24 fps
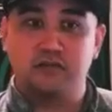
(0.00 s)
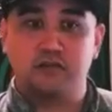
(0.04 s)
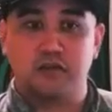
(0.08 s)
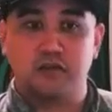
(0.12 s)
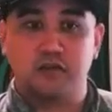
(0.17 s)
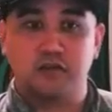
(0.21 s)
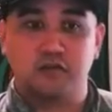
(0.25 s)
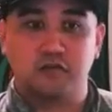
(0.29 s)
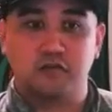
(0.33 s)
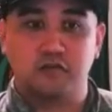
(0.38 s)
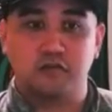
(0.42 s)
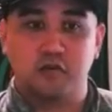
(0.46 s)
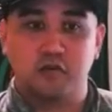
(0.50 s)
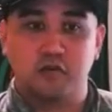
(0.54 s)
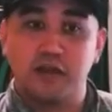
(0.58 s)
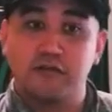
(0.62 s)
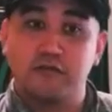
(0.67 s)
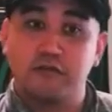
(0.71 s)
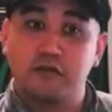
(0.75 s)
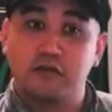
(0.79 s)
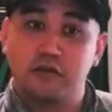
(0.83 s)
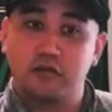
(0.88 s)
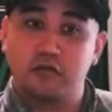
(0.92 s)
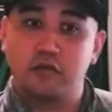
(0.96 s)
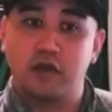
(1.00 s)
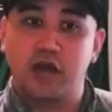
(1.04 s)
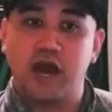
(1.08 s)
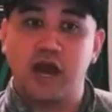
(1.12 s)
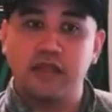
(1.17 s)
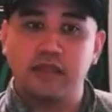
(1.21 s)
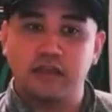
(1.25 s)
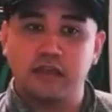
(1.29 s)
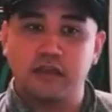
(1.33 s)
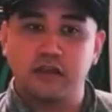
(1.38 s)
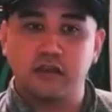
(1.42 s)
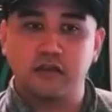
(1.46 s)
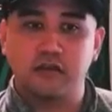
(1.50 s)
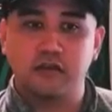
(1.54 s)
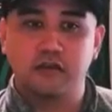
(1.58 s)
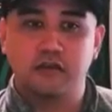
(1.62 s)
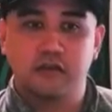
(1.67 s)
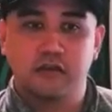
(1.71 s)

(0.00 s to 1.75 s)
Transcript: So whatever you got there,